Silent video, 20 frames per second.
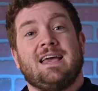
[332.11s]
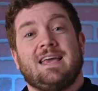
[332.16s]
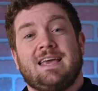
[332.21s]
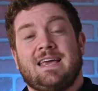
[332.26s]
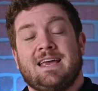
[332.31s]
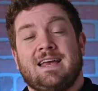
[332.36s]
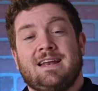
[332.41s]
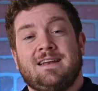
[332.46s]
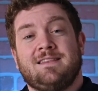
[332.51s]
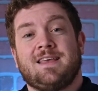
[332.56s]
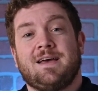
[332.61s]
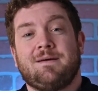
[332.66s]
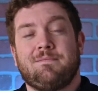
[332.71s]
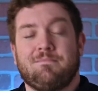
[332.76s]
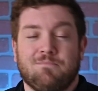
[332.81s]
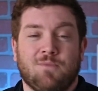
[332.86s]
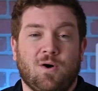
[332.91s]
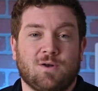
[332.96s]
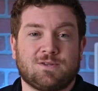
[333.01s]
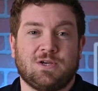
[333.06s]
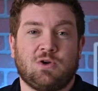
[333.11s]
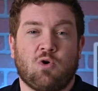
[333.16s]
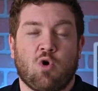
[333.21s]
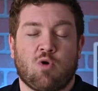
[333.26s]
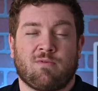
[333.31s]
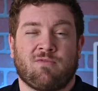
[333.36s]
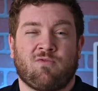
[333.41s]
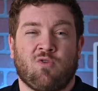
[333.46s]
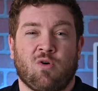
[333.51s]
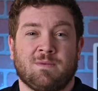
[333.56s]
in that multi core
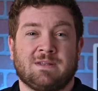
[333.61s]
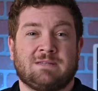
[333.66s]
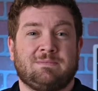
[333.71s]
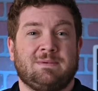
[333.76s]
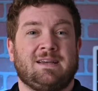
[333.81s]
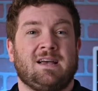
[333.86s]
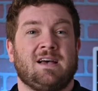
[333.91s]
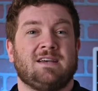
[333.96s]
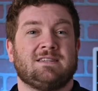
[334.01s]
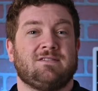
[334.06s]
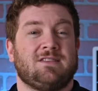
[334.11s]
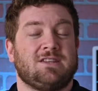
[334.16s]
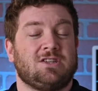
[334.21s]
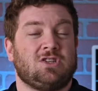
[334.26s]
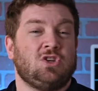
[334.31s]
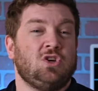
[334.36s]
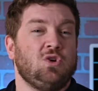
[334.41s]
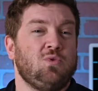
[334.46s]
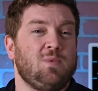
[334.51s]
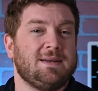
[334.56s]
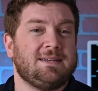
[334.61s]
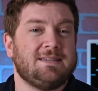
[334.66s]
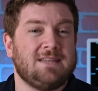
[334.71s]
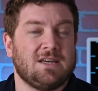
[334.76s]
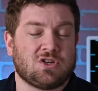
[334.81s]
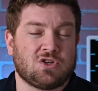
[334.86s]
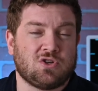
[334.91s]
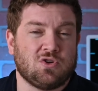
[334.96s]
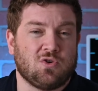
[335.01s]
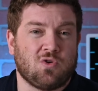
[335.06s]
performance because of the two
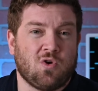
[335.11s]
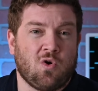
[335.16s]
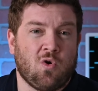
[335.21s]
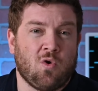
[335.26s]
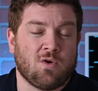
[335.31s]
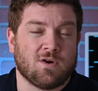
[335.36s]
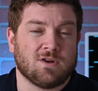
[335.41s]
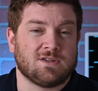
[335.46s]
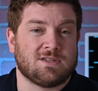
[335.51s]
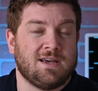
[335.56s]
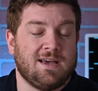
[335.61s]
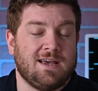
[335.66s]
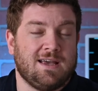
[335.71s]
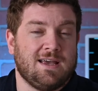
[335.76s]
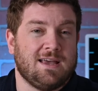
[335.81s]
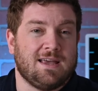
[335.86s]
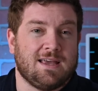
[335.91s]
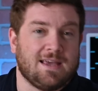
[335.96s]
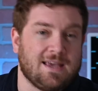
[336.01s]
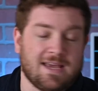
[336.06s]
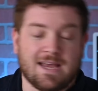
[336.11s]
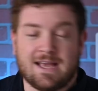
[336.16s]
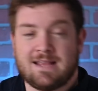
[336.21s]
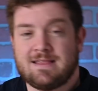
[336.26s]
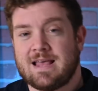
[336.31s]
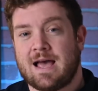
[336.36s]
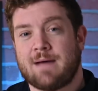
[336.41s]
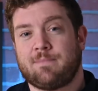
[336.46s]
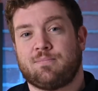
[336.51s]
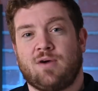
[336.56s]
additional cores
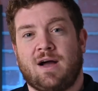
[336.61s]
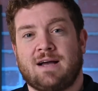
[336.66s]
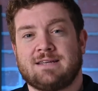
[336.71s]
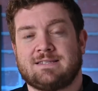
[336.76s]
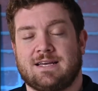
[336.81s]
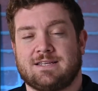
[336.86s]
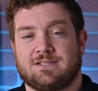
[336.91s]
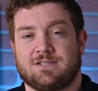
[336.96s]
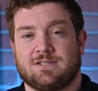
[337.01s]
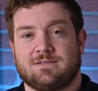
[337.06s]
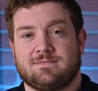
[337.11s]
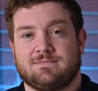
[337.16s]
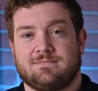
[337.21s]
in that processor.